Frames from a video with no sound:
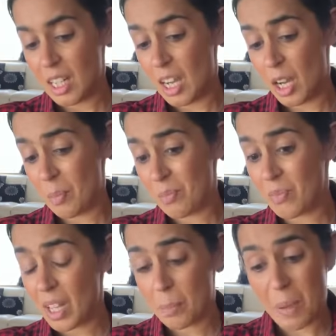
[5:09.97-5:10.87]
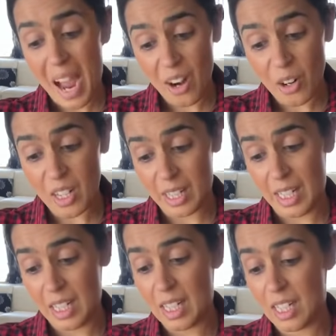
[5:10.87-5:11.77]

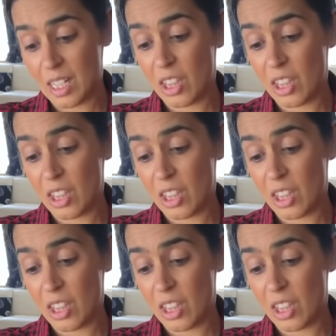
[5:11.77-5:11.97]
Apparently